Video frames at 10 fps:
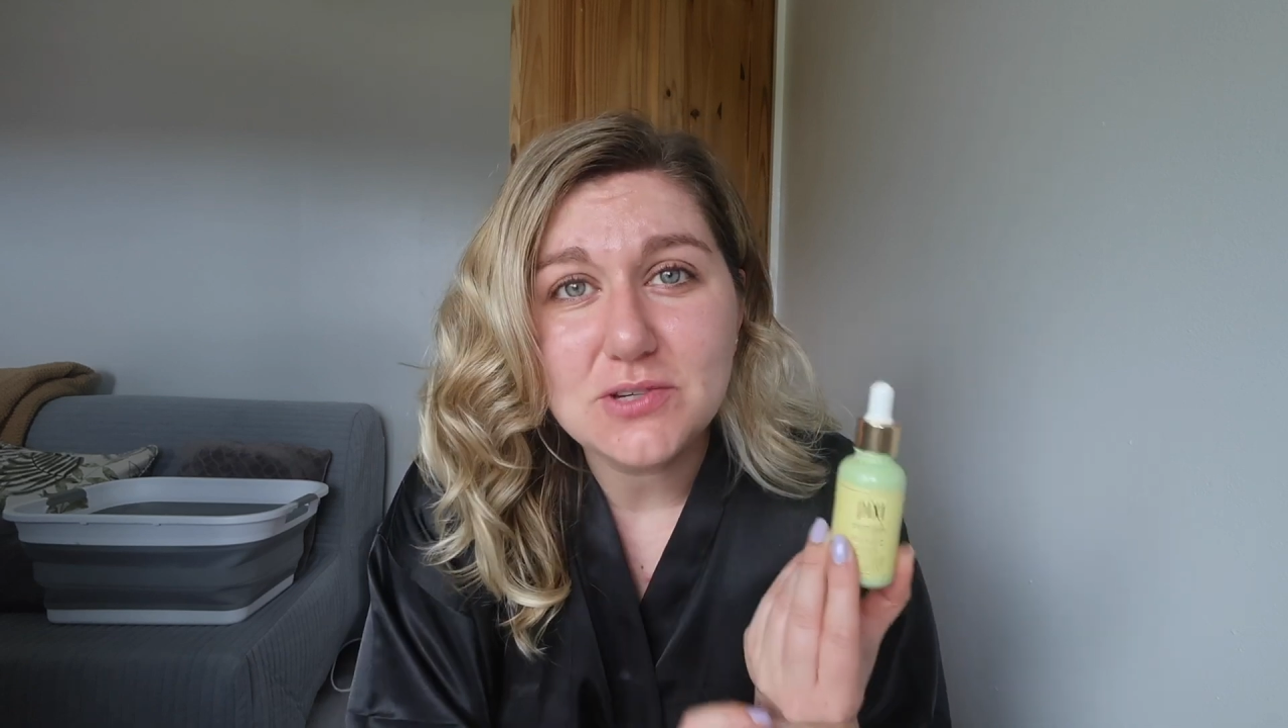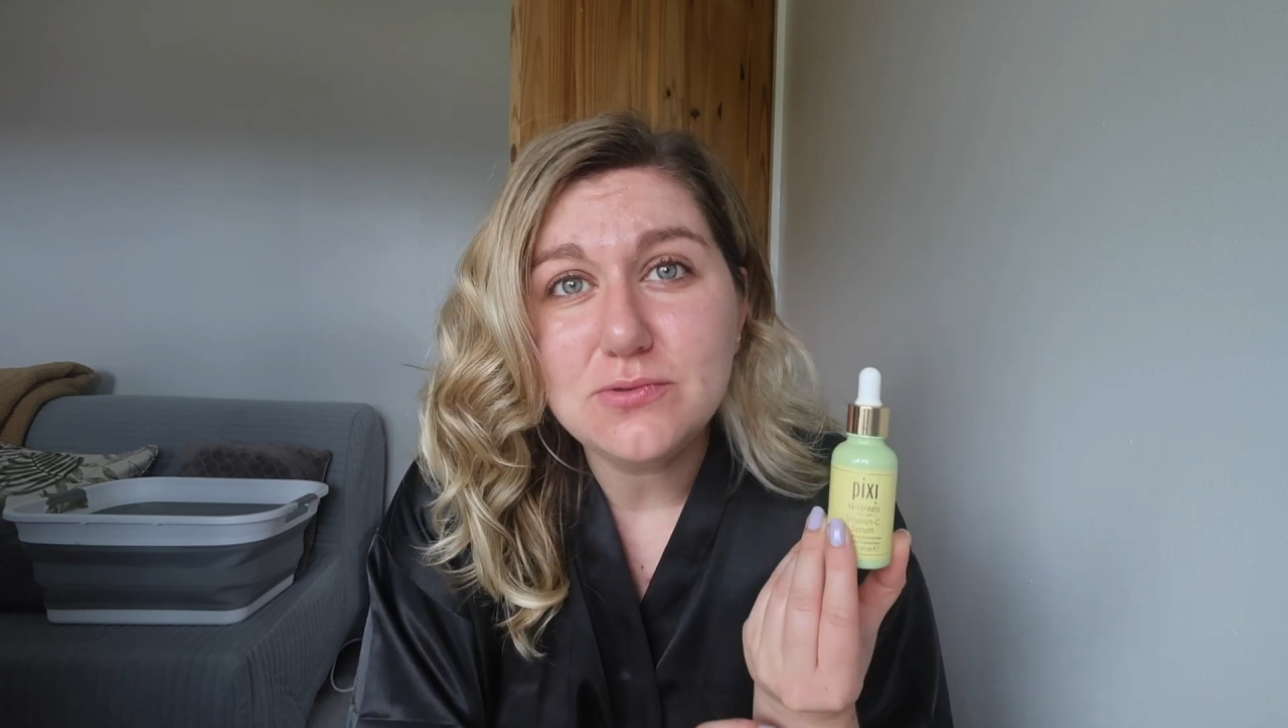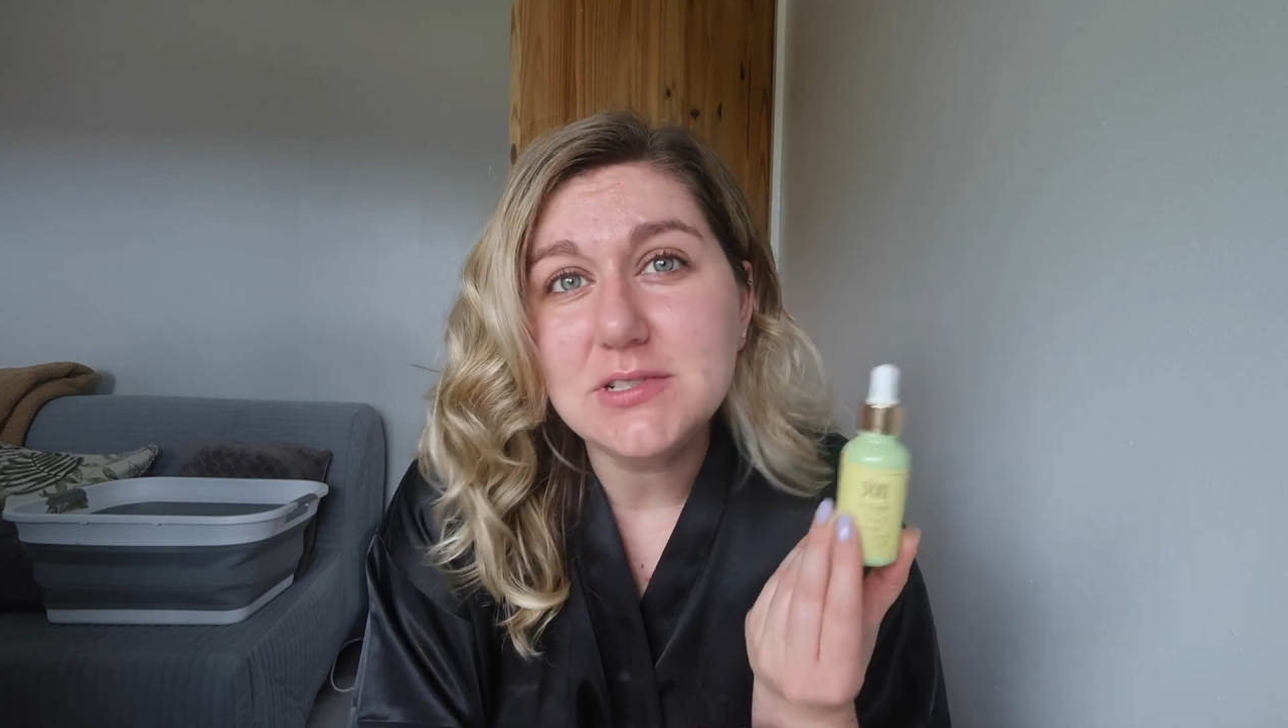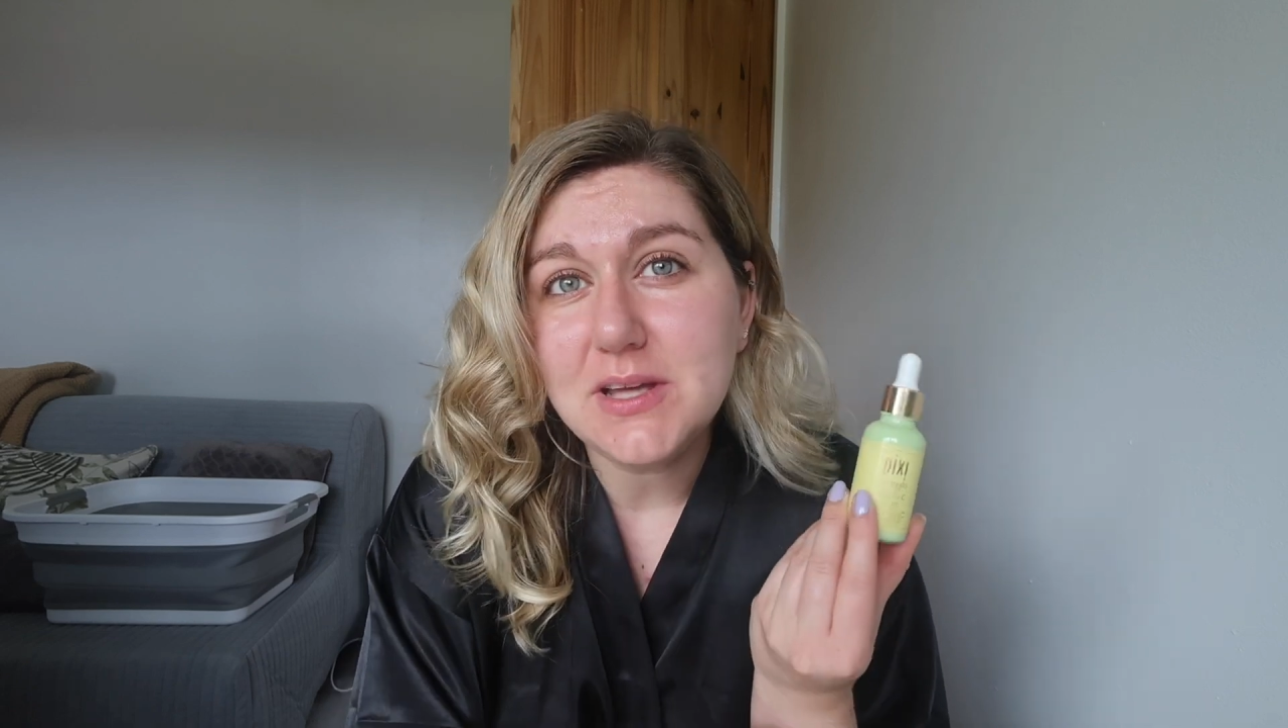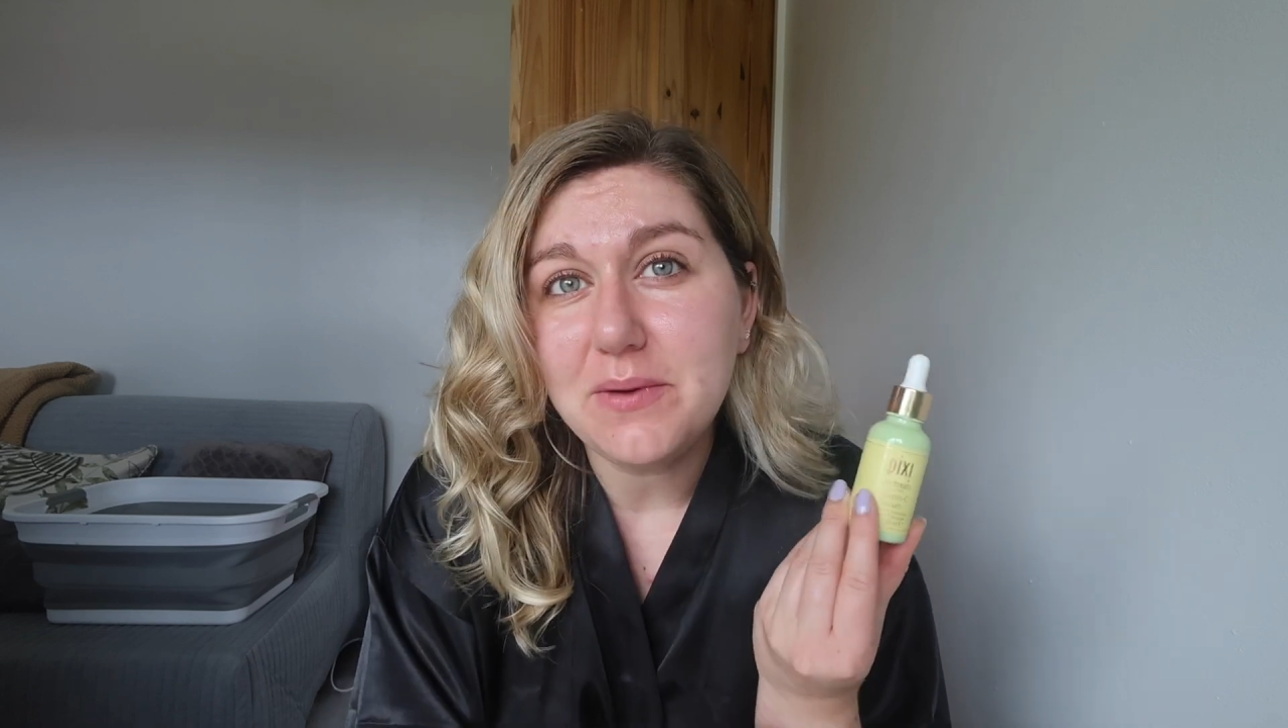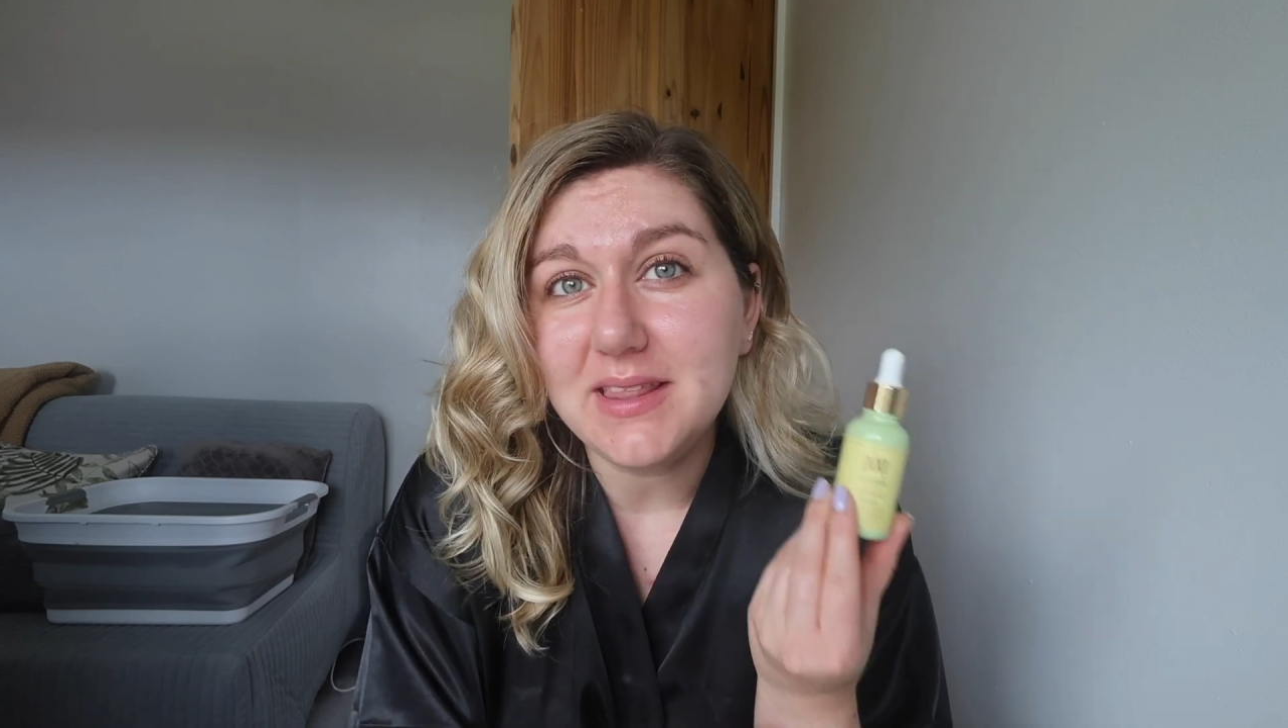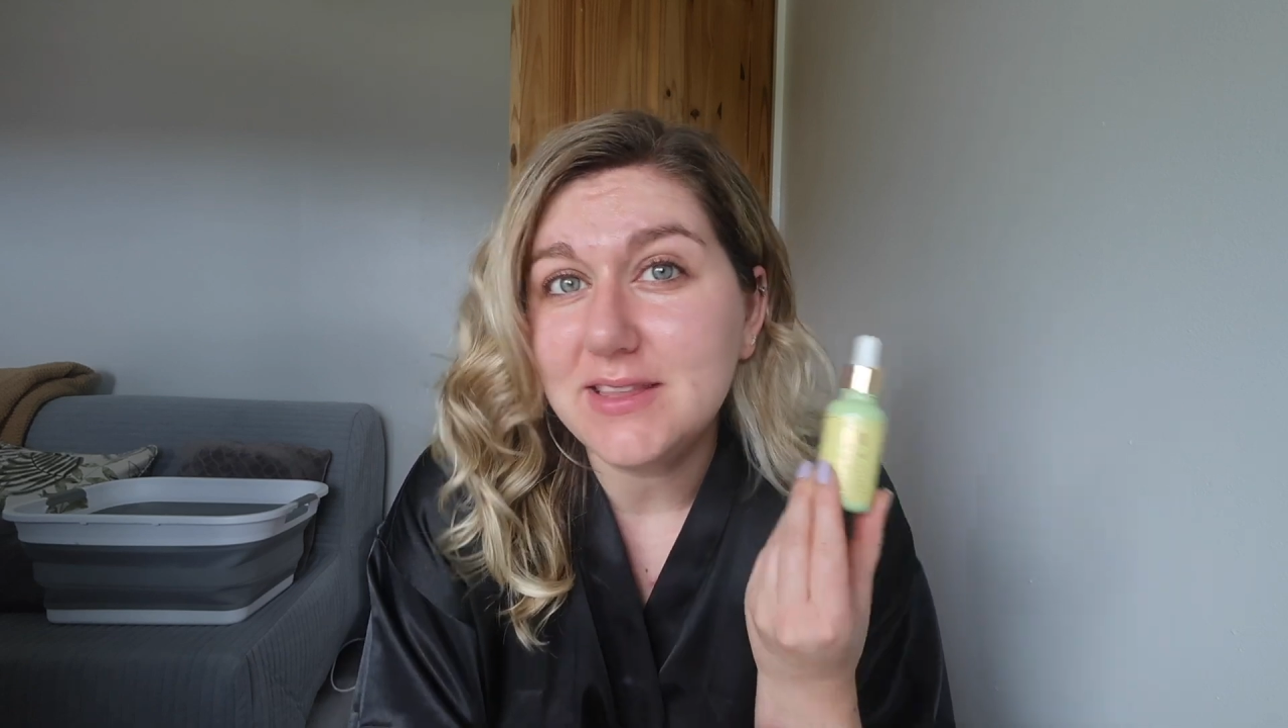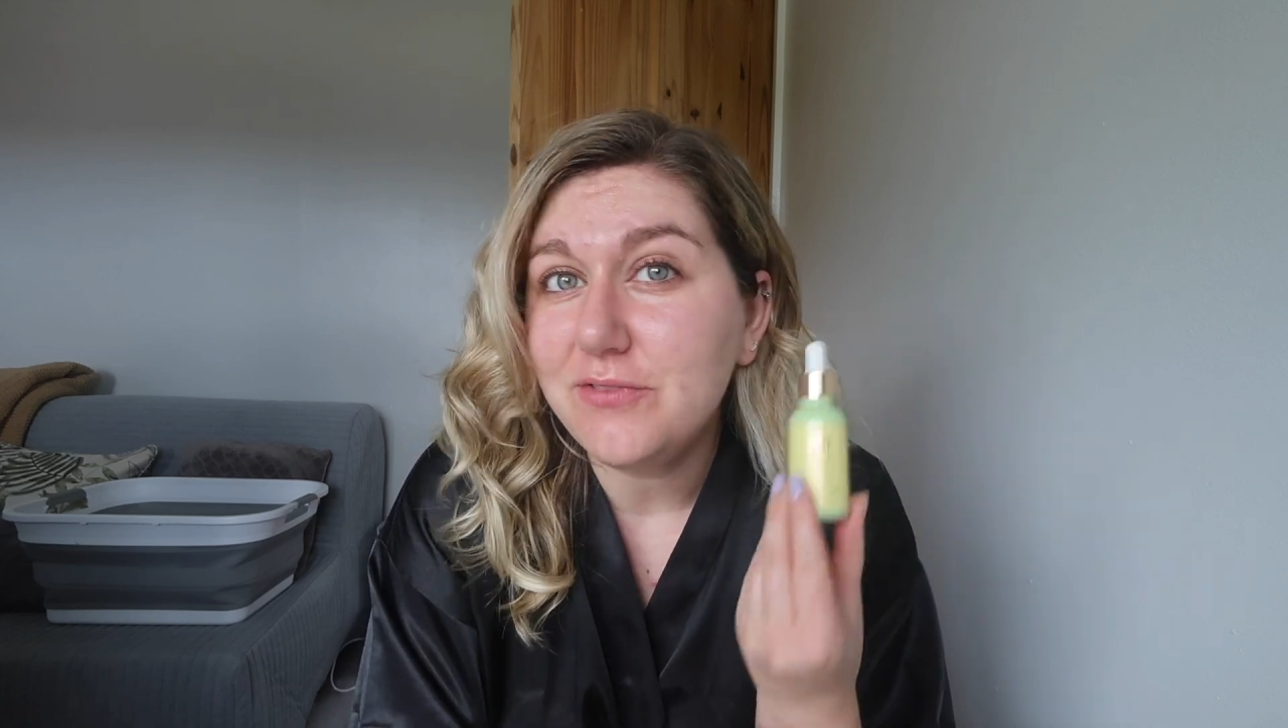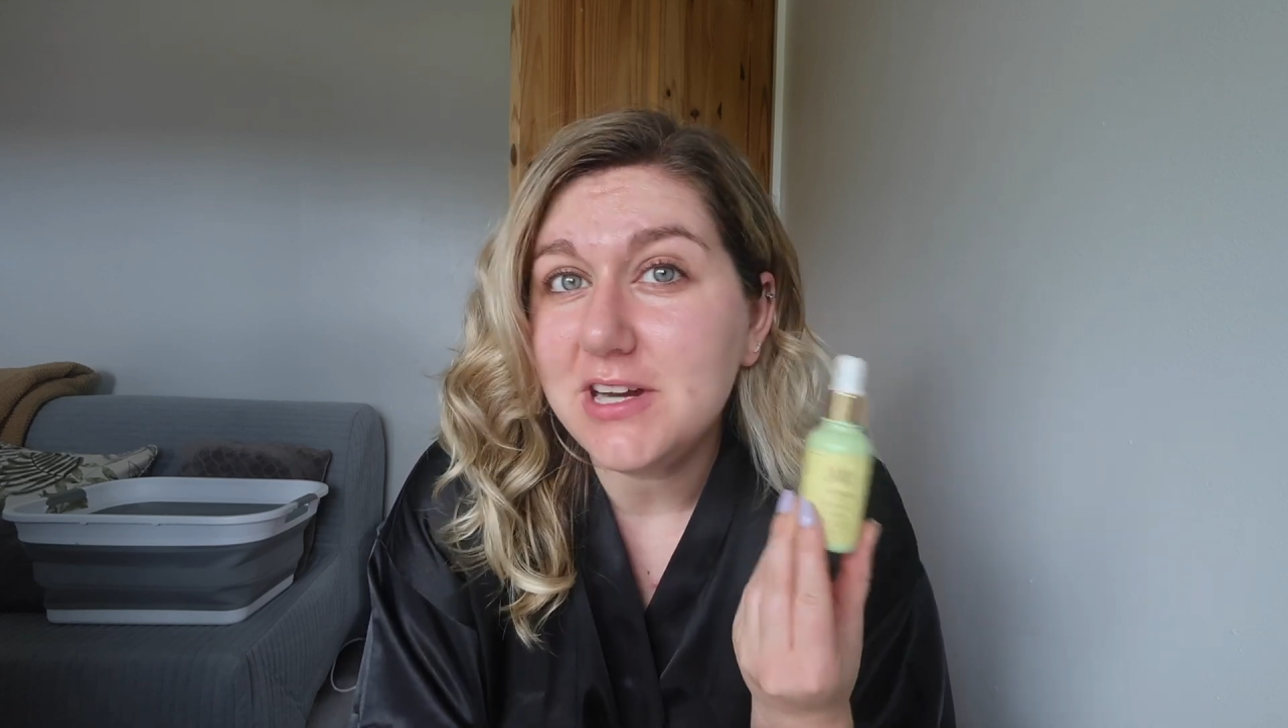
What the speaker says: also in the